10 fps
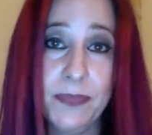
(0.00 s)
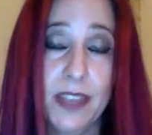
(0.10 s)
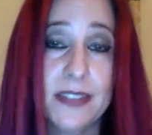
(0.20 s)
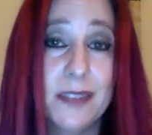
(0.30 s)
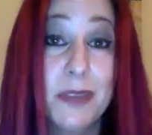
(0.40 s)

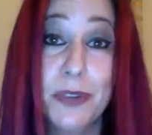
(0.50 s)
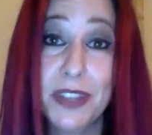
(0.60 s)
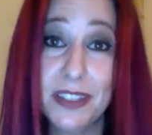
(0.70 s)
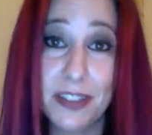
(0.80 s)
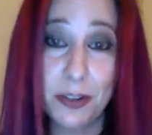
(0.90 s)
Some people
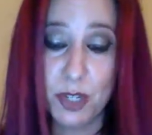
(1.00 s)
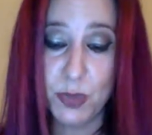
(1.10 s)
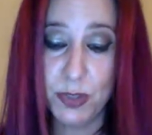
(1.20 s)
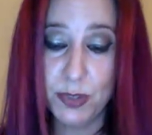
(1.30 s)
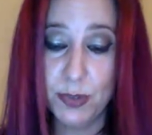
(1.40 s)
get their
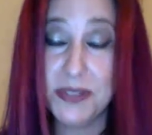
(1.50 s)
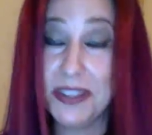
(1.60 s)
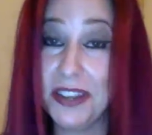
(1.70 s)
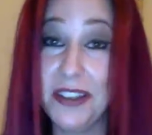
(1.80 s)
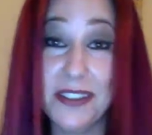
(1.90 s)
ritual tools, and they
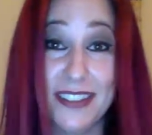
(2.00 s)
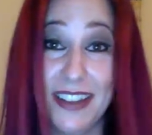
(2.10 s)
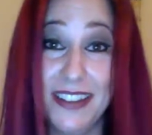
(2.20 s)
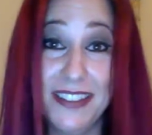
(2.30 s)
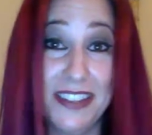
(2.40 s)
get all
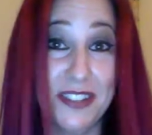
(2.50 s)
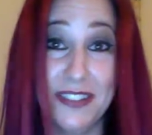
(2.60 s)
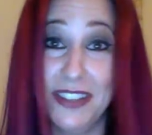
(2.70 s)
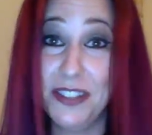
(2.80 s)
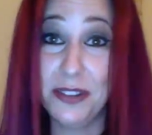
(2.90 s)
excited, and they just
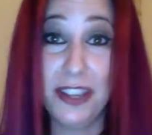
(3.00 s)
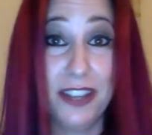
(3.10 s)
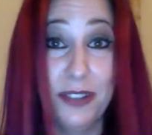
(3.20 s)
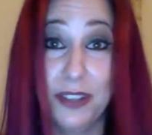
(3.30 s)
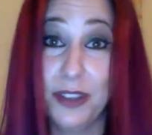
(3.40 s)
light their
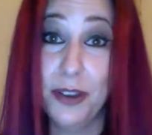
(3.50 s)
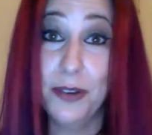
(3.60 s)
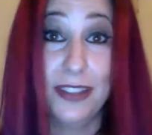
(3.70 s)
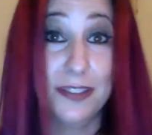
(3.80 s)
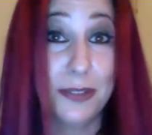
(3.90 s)
candle and go, and
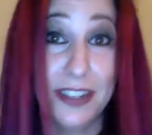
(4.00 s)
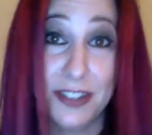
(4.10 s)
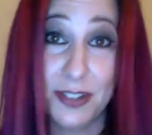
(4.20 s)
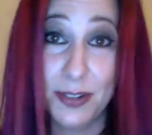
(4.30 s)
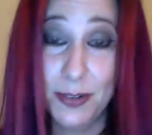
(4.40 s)
that's okay
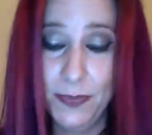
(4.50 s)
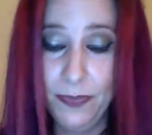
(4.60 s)
too.